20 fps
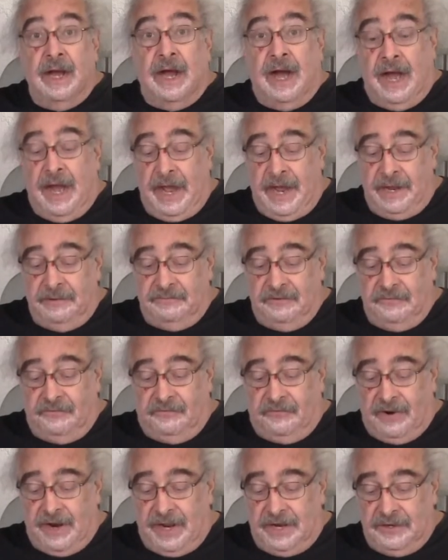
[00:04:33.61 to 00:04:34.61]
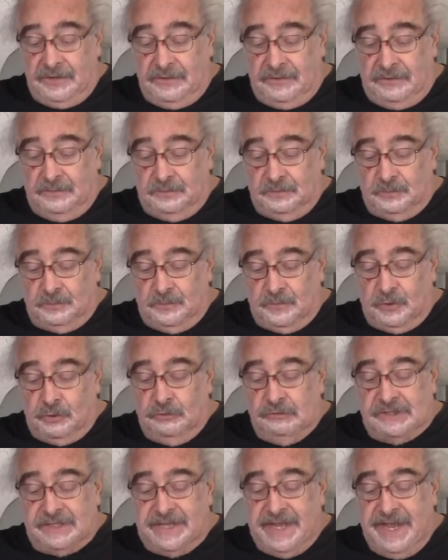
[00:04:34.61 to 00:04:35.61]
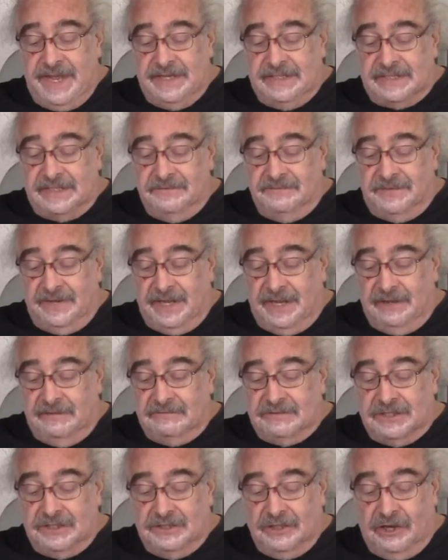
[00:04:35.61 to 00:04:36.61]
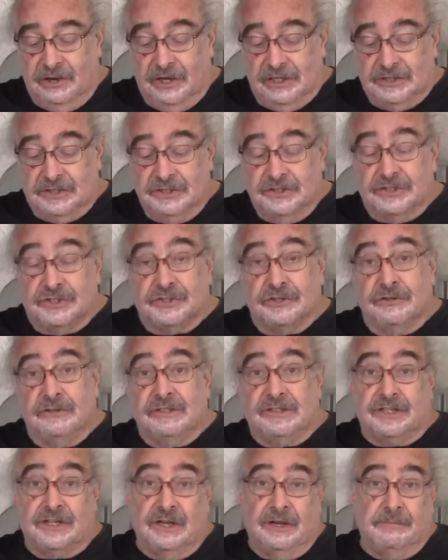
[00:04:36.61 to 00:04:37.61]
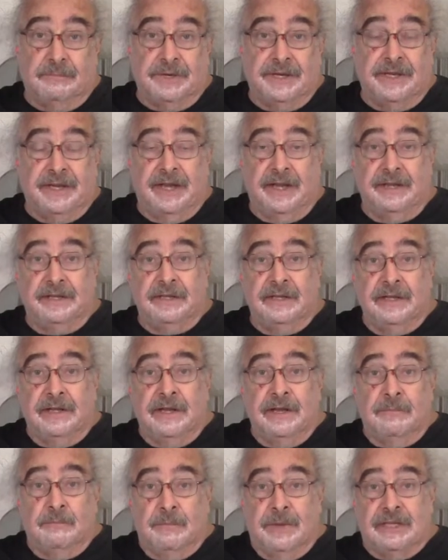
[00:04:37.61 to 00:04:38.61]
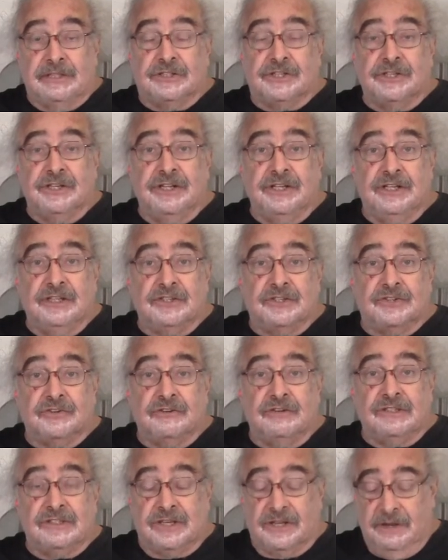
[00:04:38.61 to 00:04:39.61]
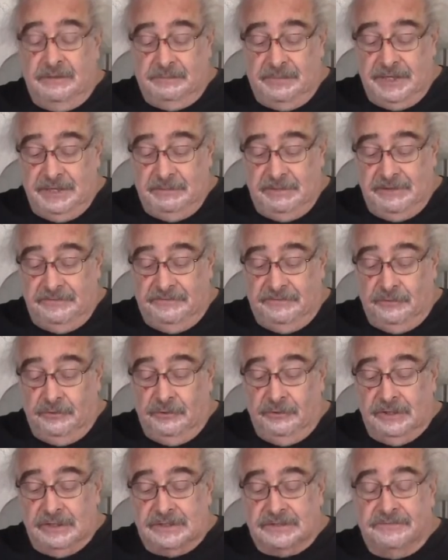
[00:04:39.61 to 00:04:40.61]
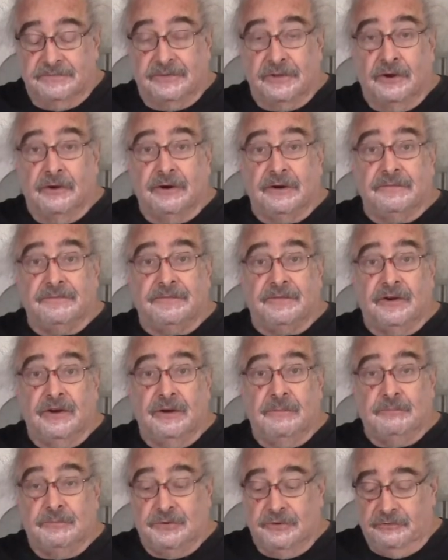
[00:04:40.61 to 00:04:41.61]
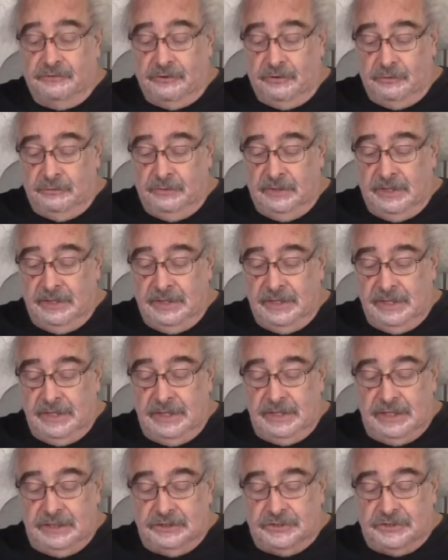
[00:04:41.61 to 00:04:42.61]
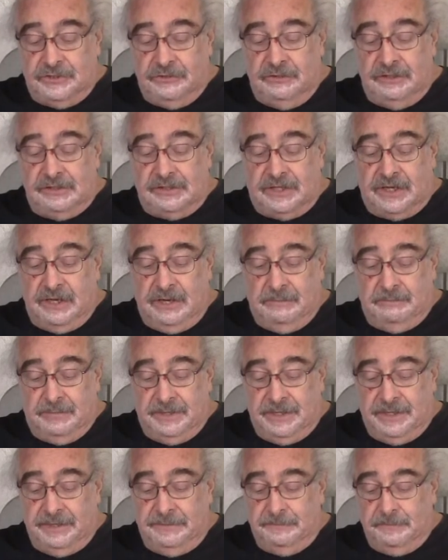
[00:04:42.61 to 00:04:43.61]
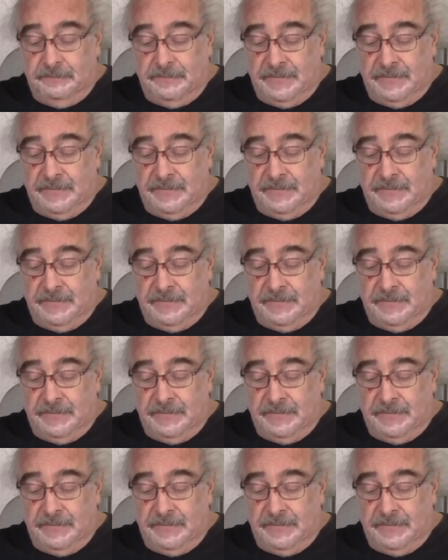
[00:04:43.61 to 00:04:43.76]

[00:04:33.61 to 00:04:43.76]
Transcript: I have a friend whose case involves a large insurance company. I mentioned the insurance company before. It's Florida Farm Bureau Insurance Company.